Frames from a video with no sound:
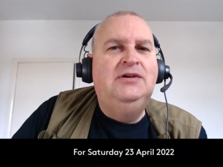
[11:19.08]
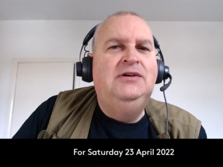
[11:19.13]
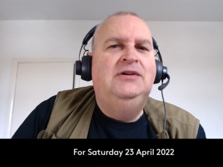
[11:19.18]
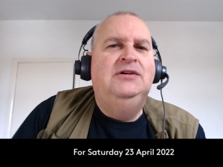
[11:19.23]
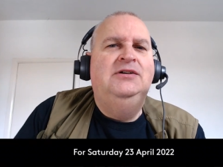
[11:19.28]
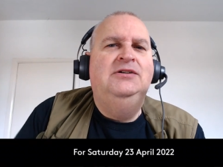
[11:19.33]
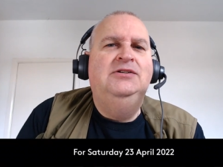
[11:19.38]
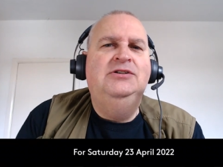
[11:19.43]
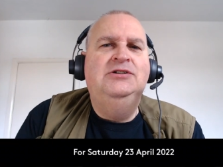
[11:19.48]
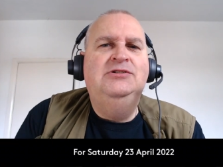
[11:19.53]

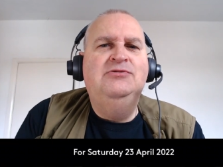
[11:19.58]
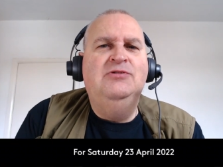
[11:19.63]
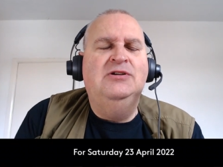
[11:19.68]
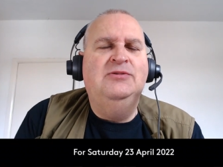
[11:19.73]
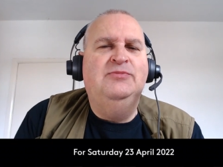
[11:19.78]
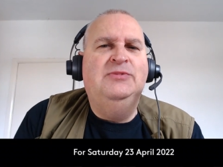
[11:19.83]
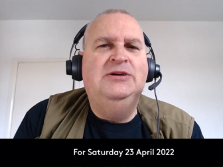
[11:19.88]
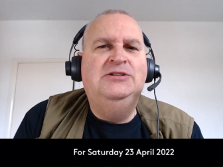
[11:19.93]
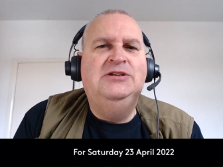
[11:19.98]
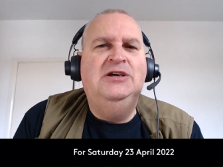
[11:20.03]
Just wanted
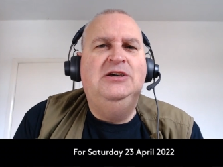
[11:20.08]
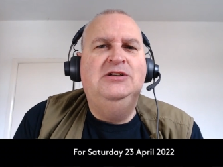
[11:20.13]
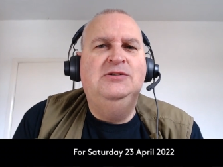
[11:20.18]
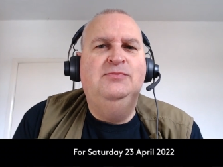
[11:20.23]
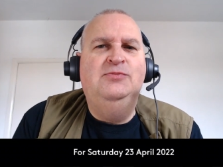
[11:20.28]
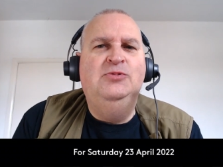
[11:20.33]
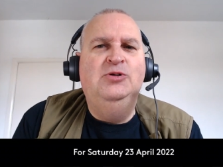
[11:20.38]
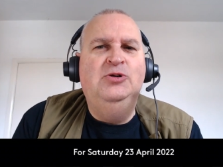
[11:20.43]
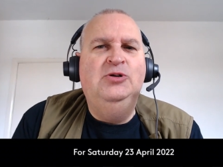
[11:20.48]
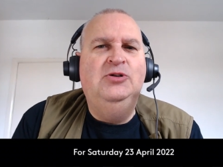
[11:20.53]
my date of
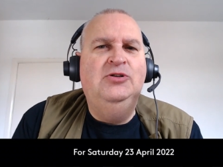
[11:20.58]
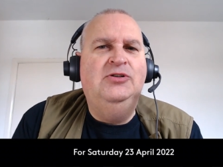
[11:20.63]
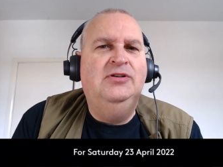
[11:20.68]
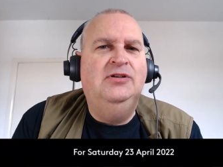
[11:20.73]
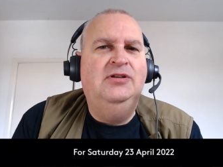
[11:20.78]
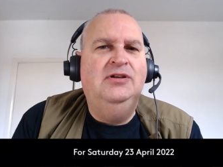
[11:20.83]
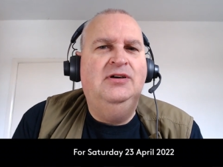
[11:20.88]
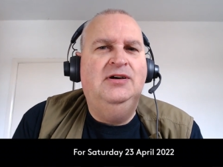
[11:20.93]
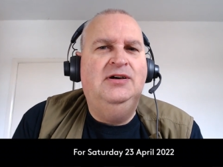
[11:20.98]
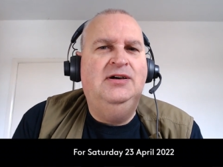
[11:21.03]

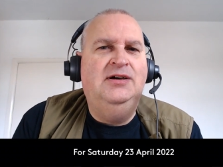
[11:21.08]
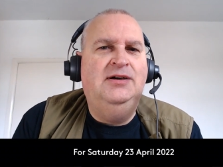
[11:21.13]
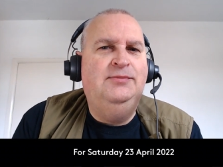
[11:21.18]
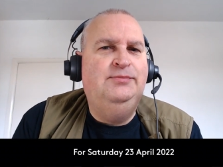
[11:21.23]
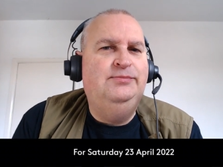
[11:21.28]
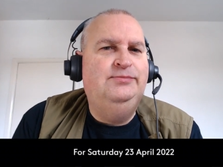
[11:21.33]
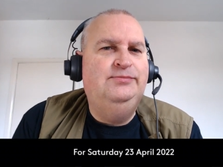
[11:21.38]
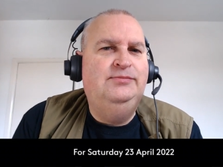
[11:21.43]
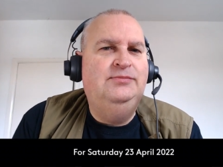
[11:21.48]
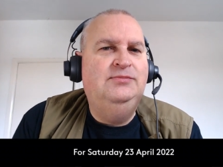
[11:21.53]
birth.
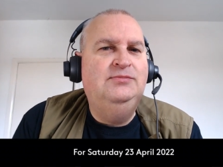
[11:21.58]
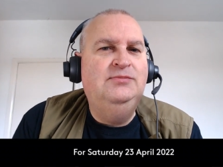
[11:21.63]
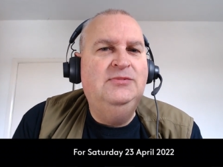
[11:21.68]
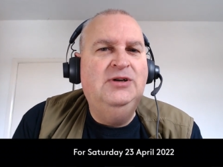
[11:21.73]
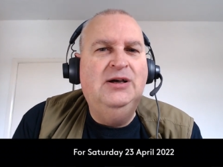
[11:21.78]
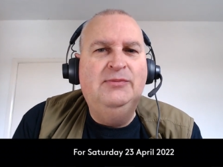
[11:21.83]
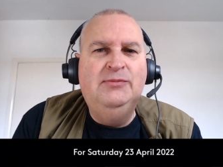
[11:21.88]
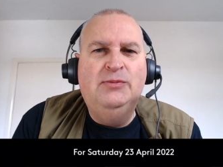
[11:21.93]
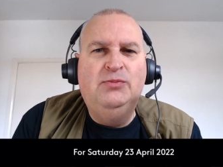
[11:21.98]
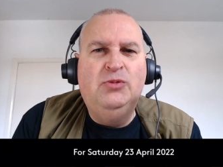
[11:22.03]
Um,
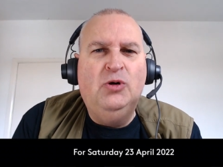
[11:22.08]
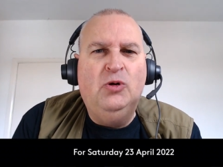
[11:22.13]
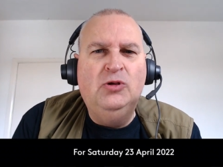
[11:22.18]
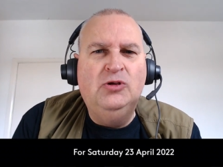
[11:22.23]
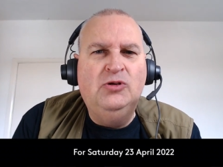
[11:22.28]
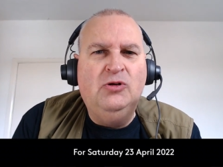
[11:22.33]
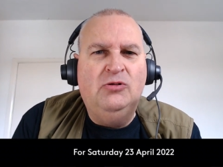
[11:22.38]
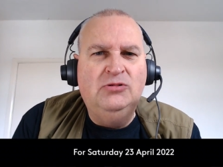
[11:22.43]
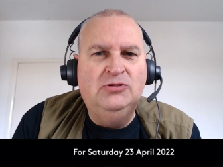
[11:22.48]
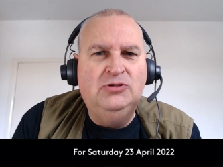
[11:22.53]
I'm a bald
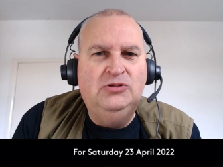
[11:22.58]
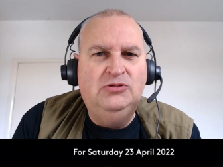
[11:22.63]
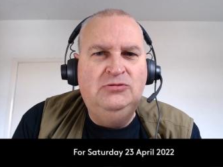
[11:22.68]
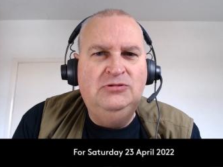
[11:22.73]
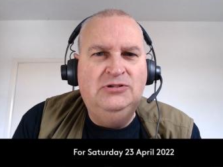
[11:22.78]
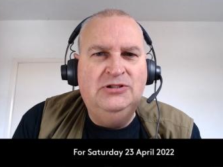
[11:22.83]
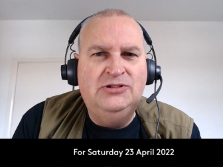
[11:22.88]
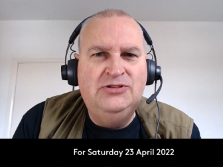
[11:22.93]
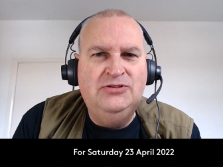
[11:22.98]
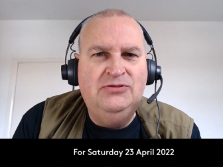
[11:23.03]
old
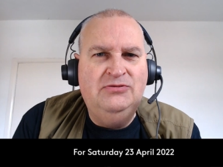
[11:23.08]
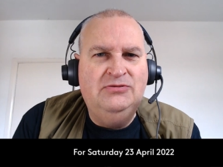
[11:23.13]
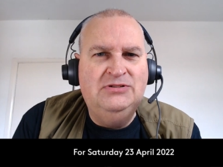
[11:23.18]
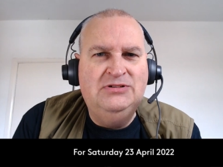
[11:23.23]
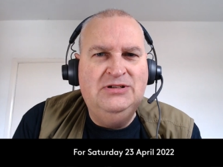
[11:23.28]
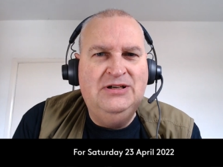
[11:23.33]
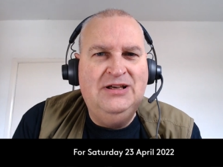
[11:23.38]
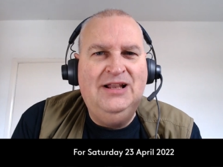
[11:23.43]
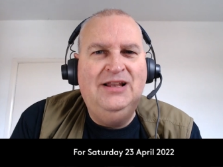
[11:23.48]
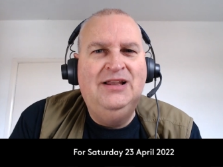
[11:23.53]
coot, as you can
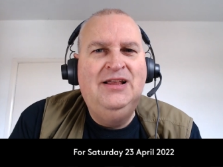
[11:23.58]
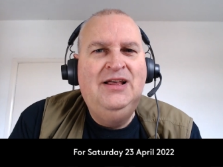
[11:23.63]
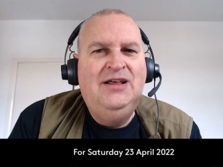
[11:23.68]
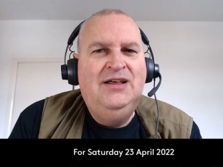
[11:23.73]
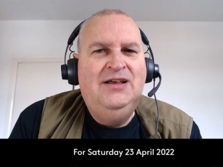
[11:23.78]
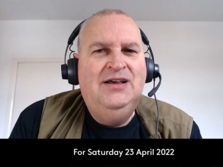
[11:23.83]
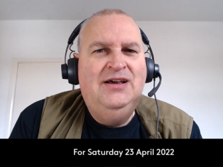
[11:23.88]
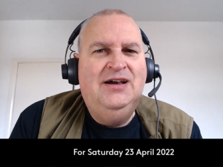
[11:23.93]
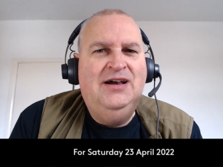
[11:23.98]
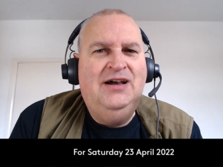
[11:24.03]
tell.
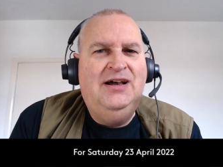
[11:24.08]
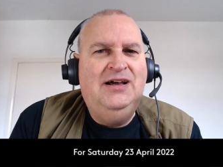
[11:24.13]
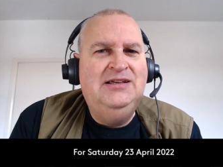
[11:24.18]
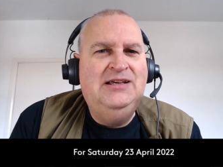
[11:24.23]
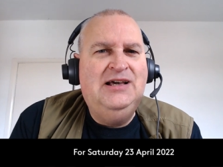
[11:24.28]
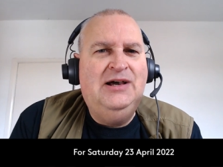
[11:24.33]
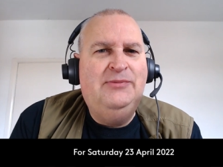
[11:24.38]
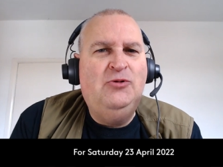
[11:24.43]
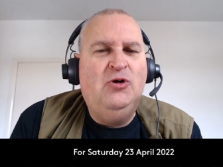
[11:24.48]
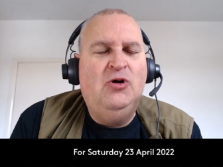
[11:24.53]
I
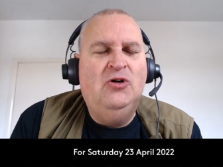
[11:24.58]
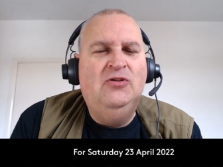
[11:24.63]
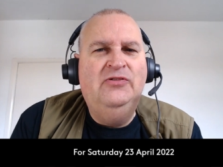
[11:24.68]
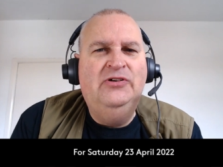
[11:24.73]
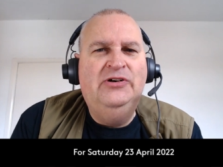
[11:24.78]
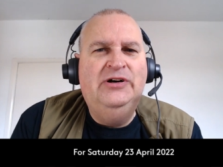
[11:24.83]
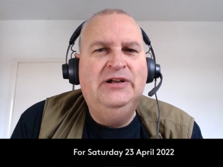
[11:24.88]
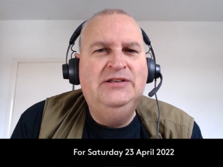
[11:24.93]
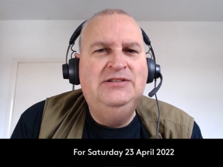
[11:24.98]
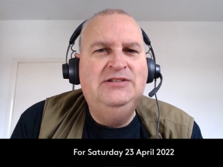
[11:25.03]
am
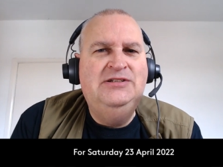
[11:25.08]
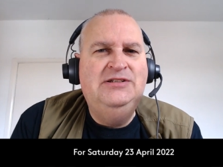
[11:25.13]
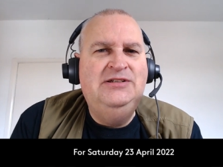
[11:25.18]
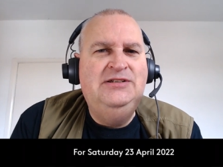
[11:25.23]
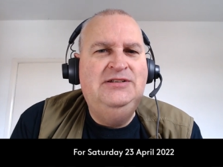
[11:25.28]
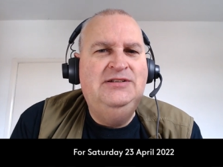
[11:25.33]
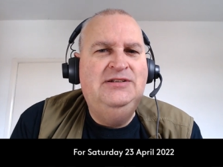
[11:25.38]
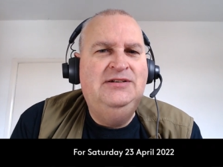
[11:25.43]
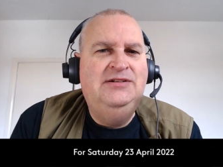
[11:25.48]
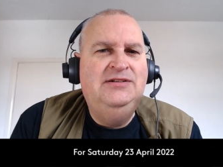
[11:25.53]
over
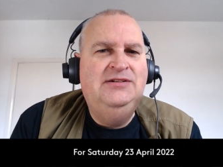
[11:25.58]
18.